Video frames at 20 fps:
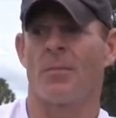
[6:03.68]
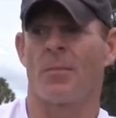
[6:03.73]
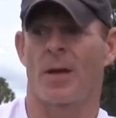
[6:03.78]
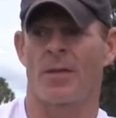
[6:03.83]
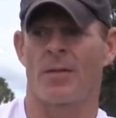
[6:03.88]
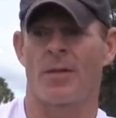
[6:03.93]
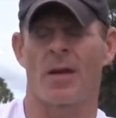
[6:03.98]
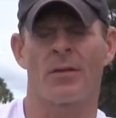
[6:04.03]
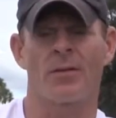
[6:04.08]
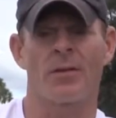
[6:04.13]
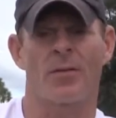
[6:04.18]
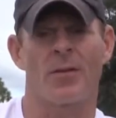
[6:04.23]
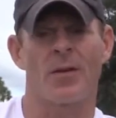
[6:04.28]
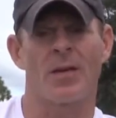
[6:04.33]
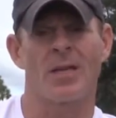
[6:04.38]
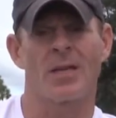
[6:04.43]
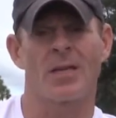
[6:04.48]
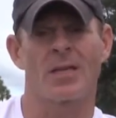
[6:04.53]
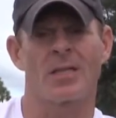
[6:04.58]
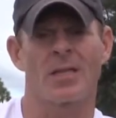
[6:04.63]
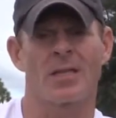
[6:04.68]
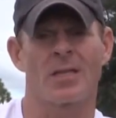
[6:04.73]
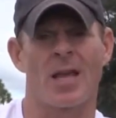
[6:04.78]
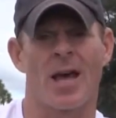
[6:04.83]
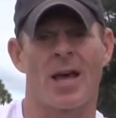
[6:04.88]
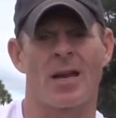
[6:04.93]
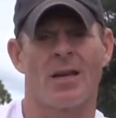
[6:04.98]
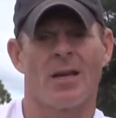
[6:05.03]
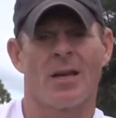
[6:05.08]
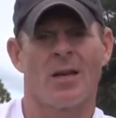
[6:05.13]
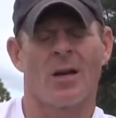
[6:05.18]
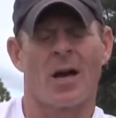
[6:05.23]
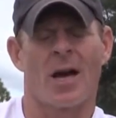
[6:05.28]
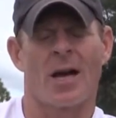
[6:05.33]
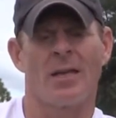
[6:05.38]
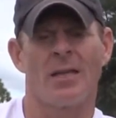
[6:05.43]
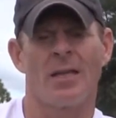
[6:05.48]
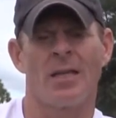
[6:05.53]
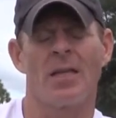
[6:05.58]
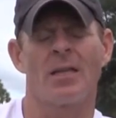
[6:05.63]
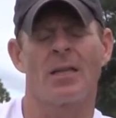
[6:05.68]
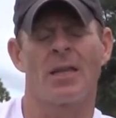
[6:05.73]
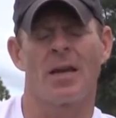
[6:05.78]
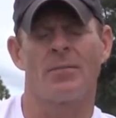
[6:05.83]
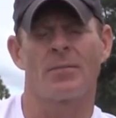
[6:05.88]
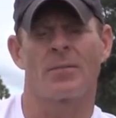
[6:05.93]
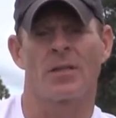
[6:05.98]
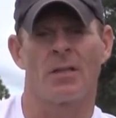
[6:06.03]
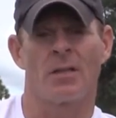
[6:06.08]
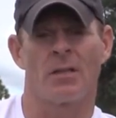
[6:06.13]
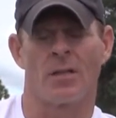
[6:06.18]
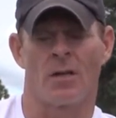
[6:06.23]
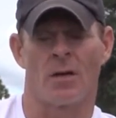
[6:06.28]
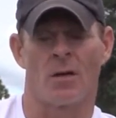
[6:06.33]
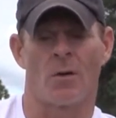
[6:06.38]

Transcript: And the other thing is that I need them to,